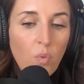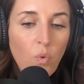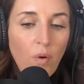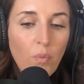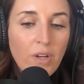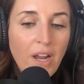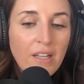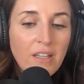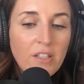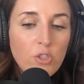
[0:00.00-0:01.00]
What would I
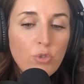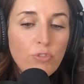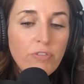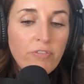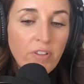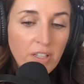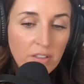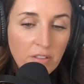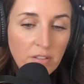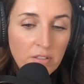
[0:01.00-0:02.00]
need to
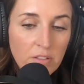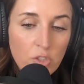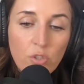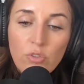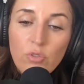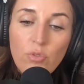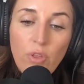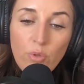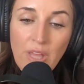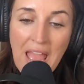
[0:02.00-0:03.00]
feel to do
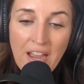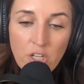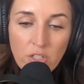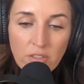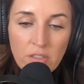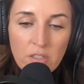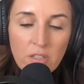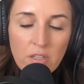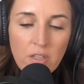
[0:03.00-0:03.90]
those actions?